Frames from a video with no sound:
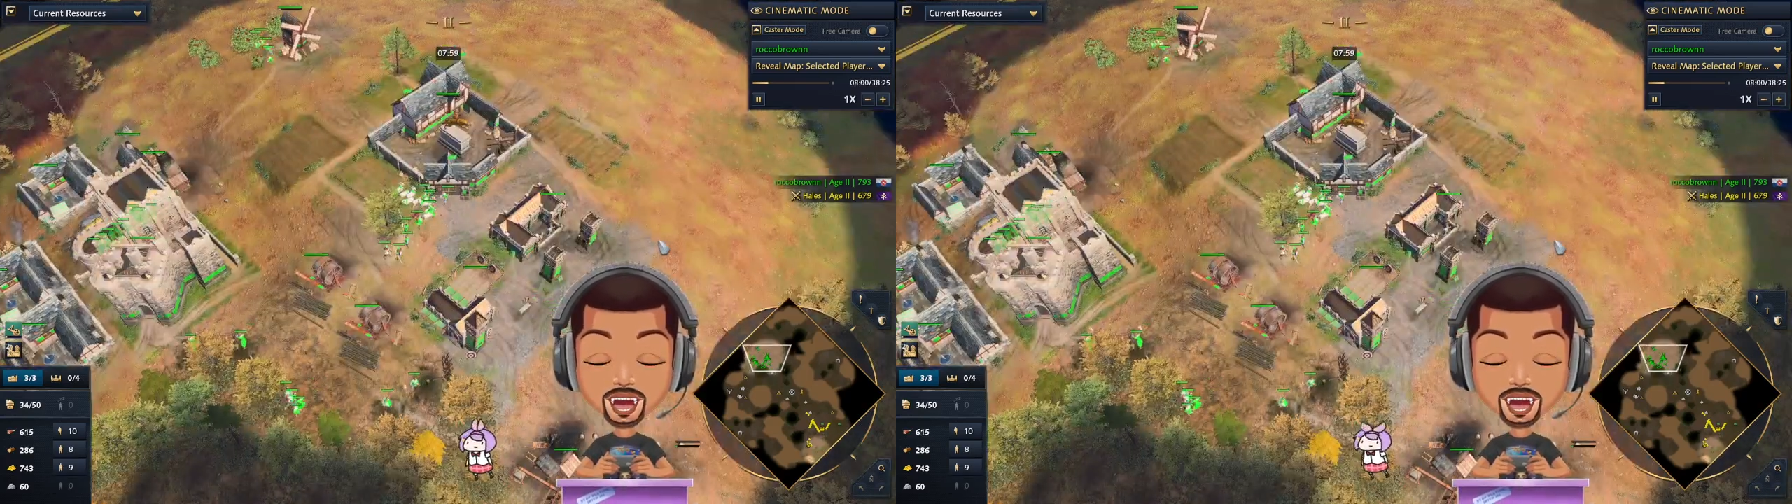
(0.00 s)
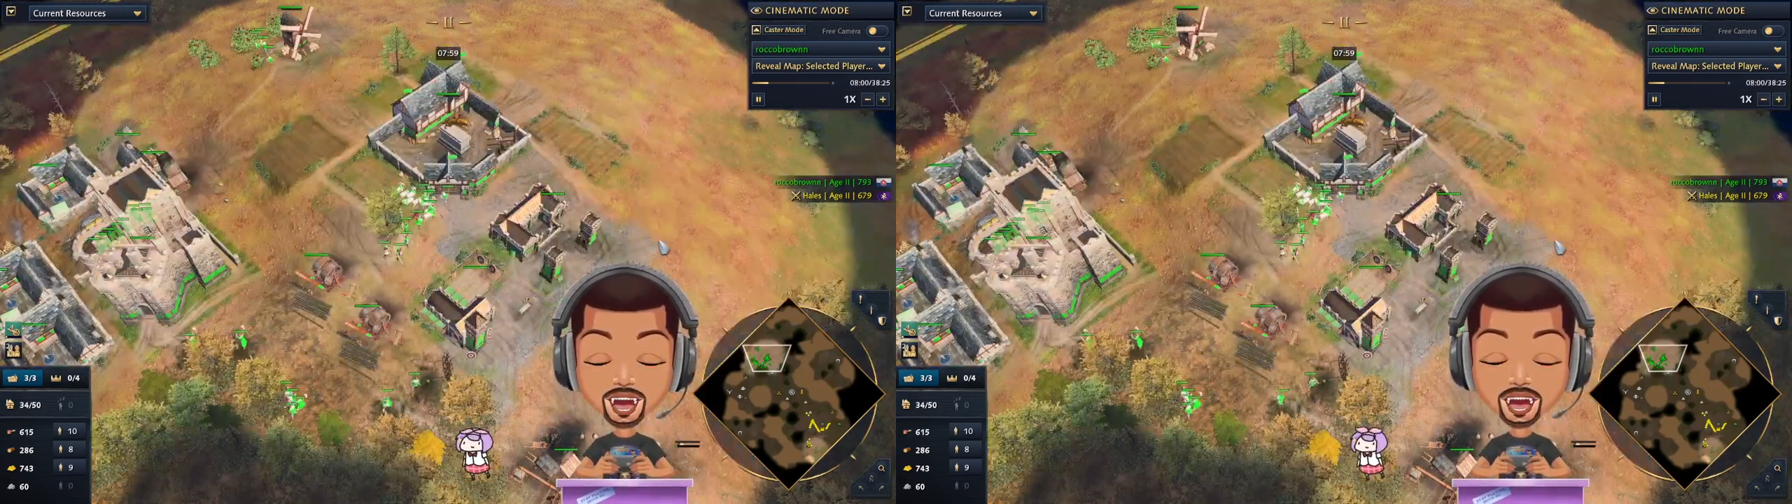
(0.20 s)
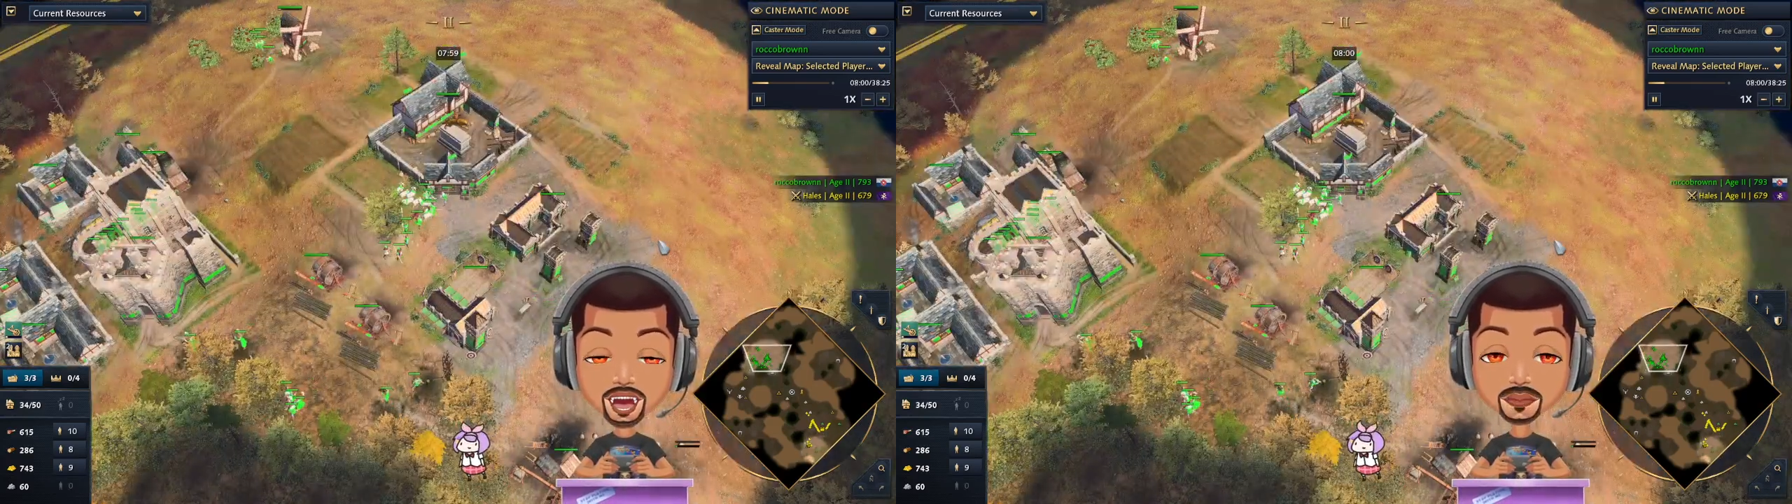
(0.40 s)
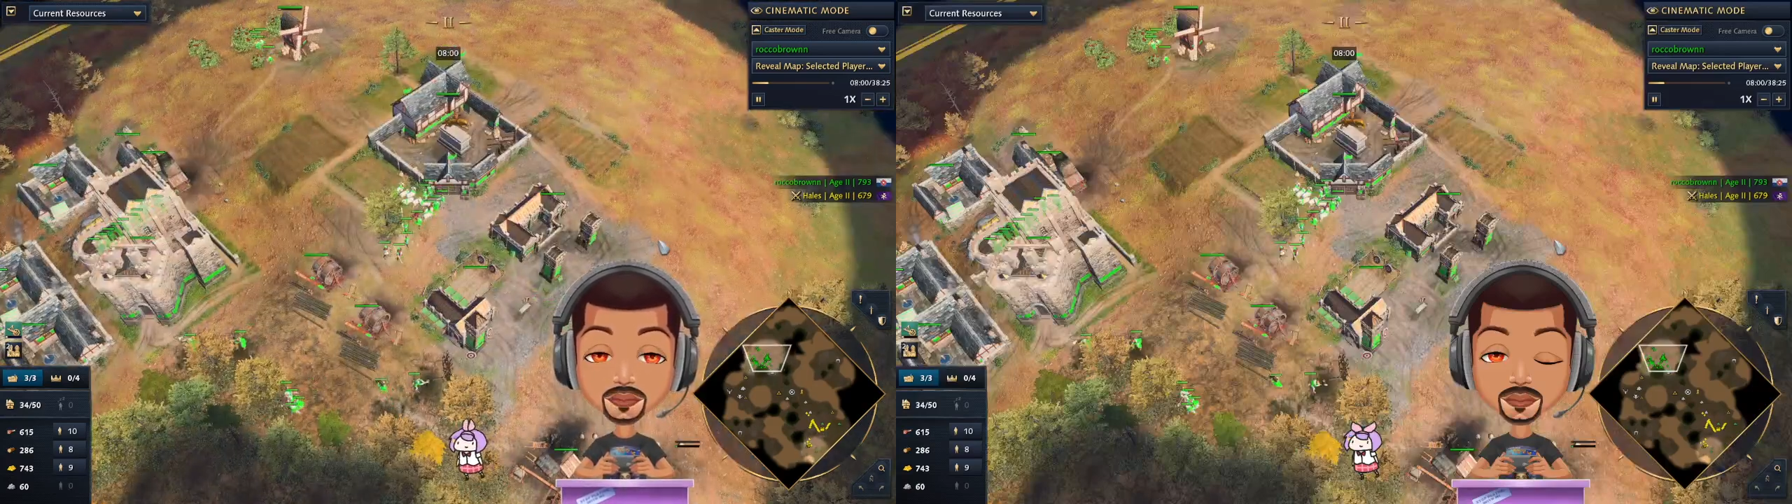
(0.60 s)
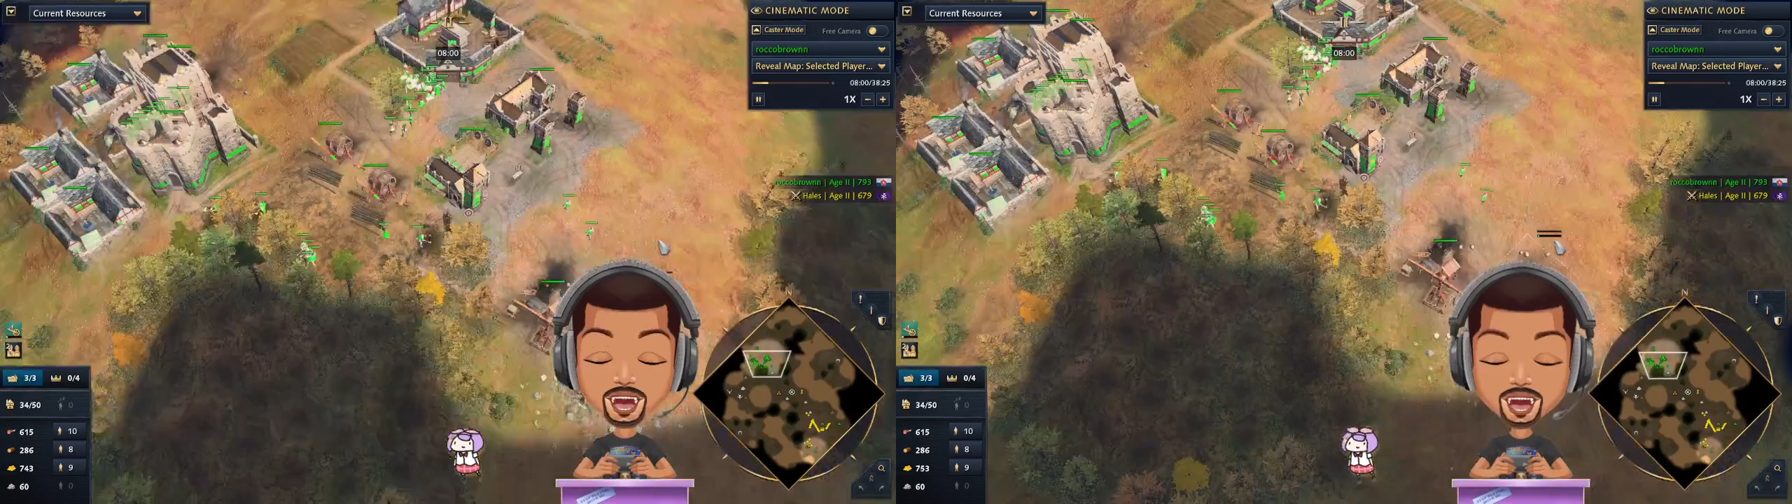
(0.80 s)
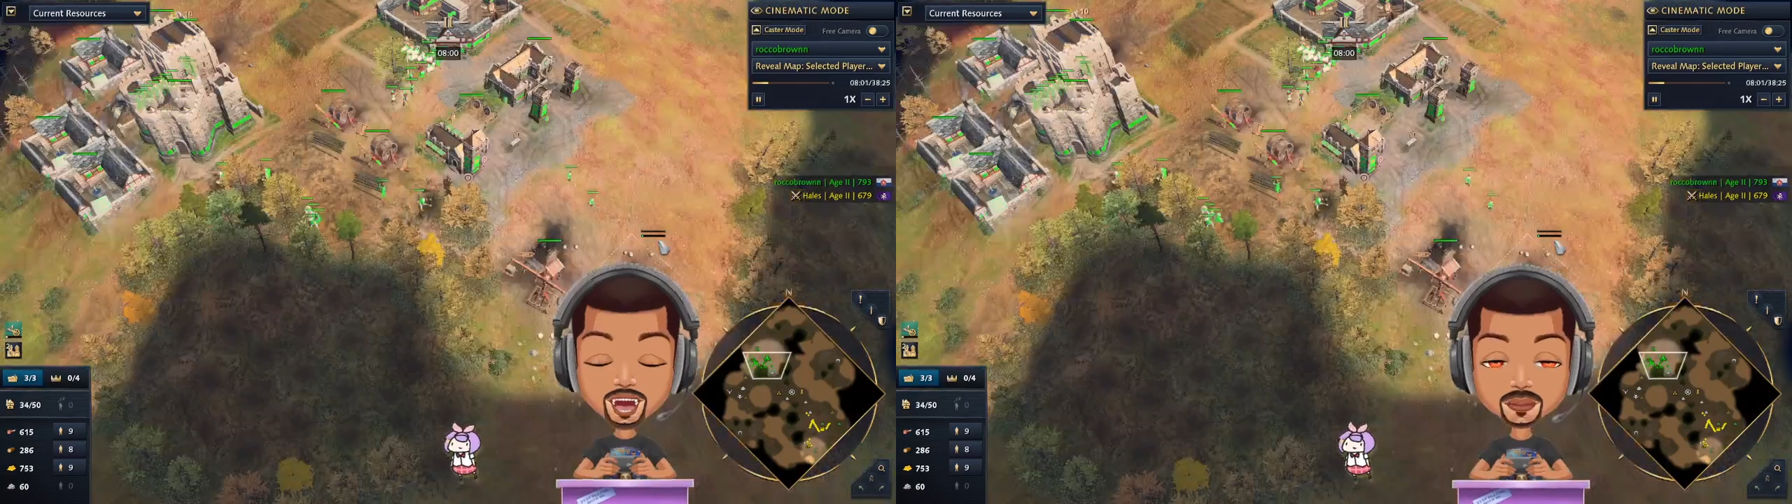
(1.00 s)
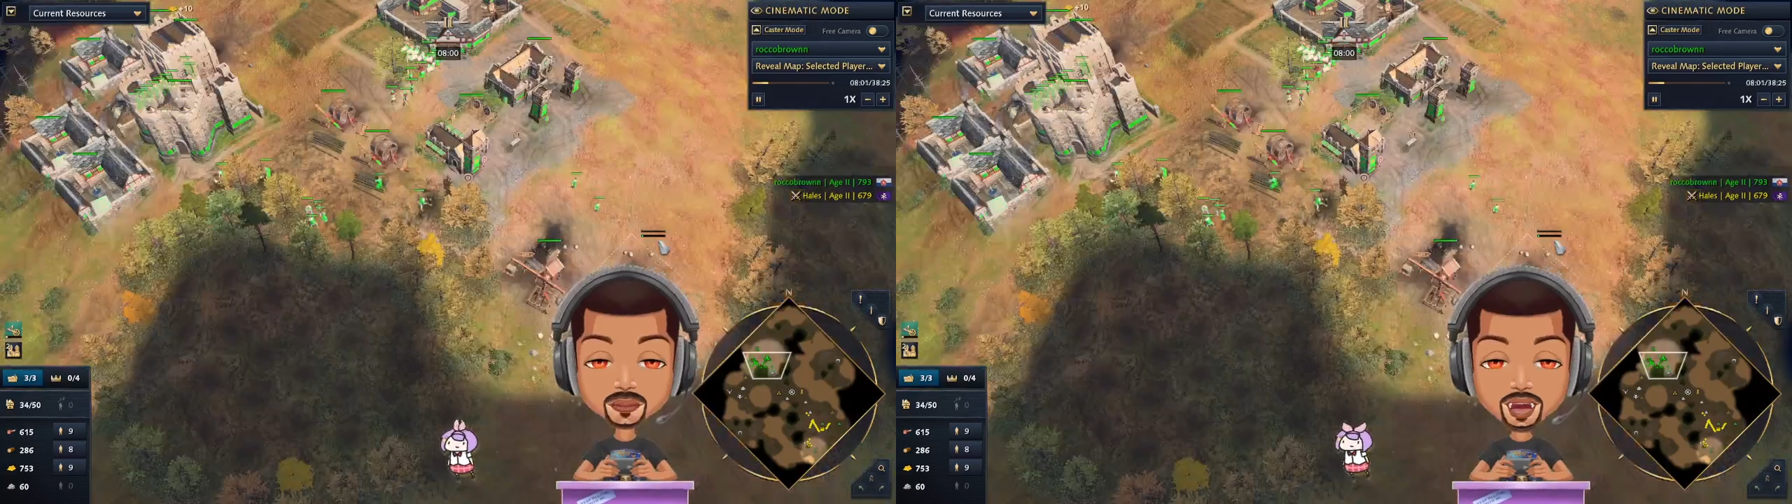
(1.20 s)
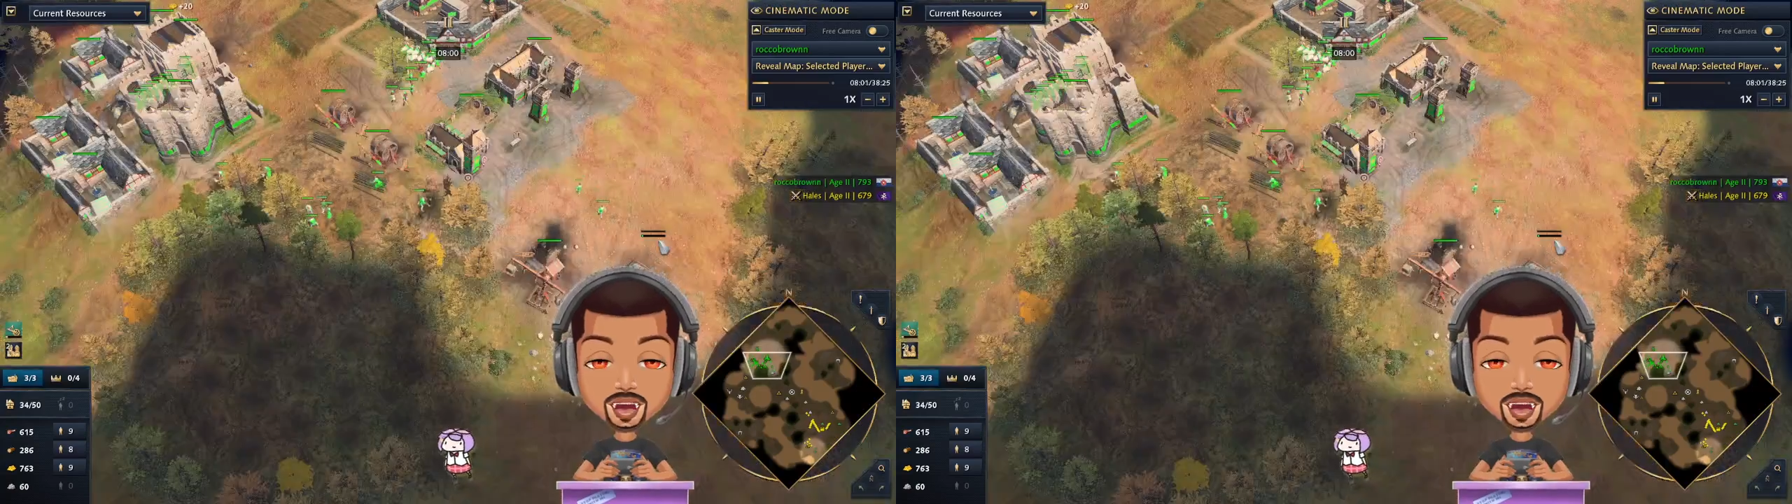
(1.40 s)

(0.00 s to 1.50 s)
reminding myself